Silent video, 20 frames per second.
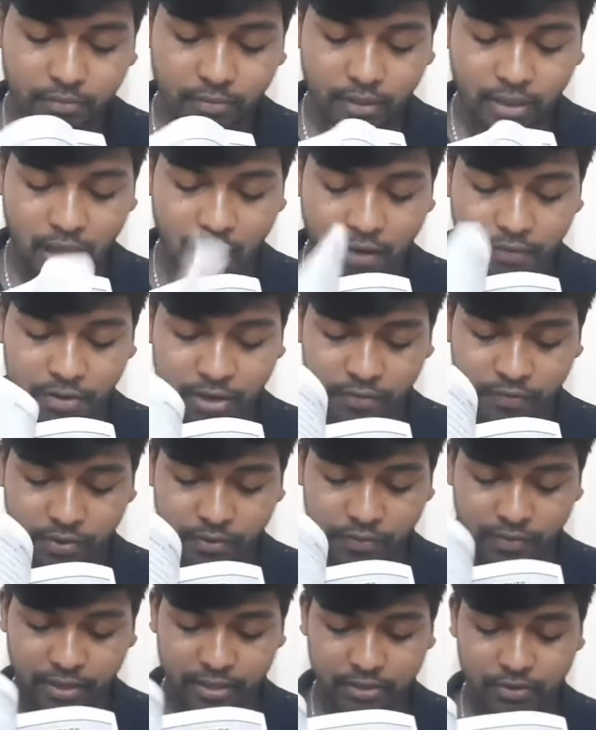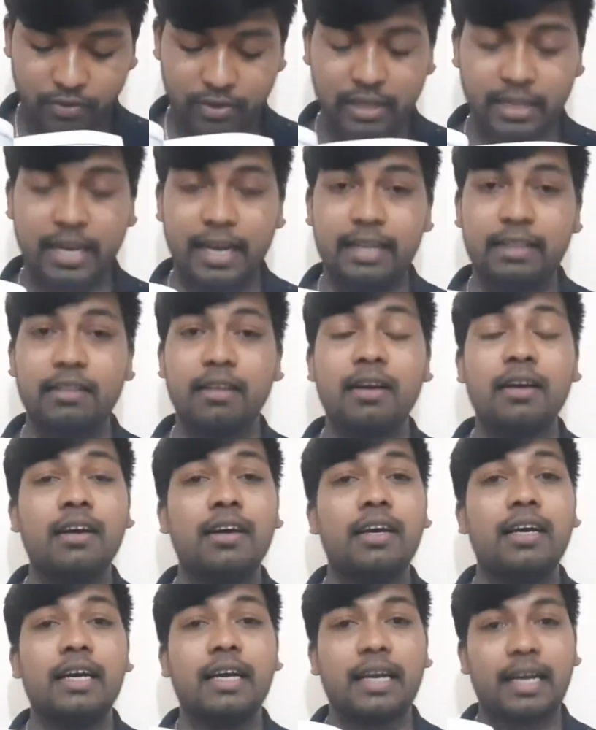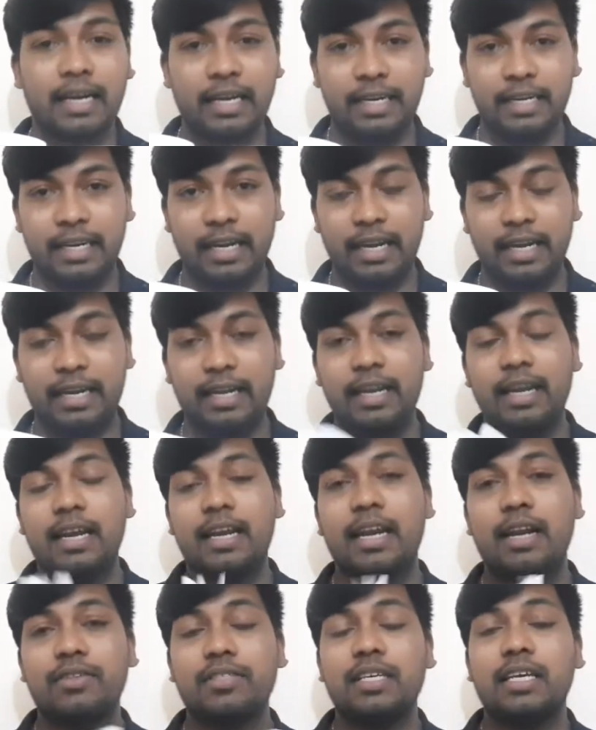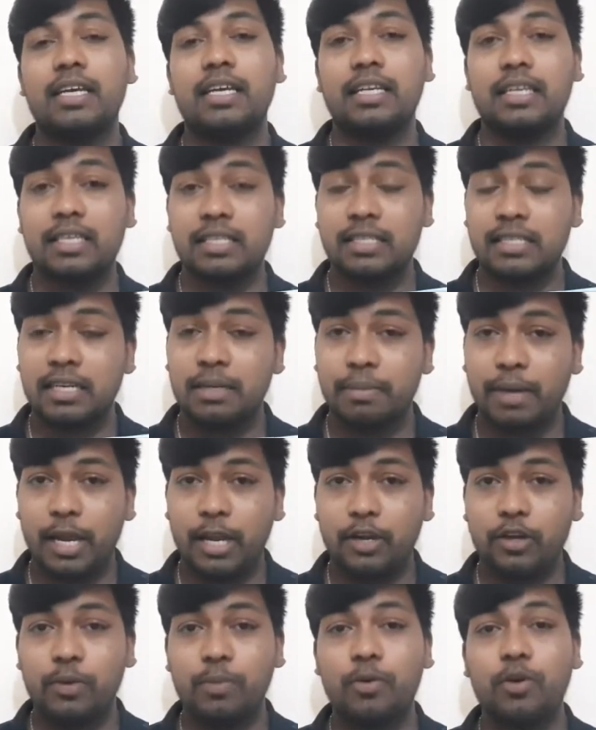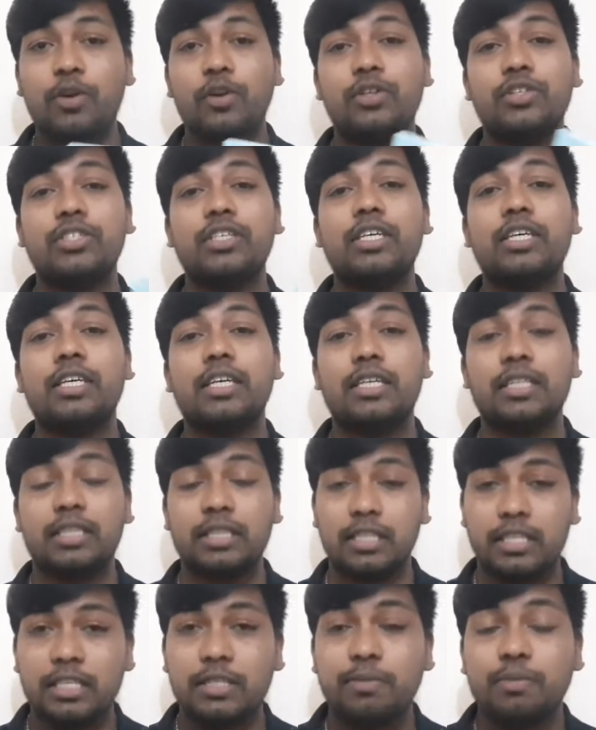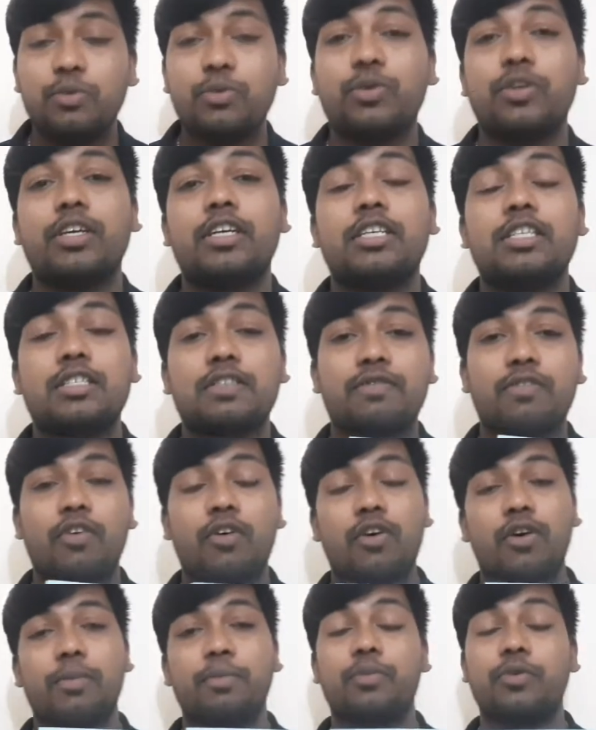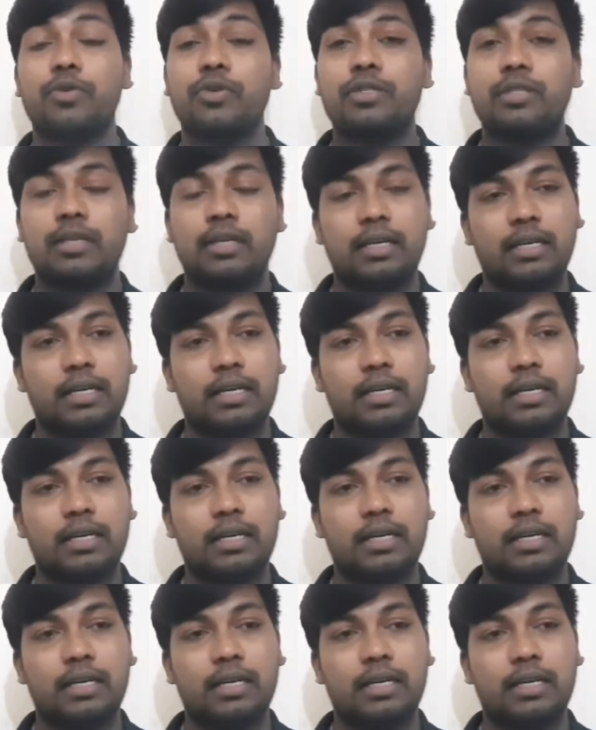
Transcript: After preface, you will get the content. Now see, Industrial Microbiology, this book is for most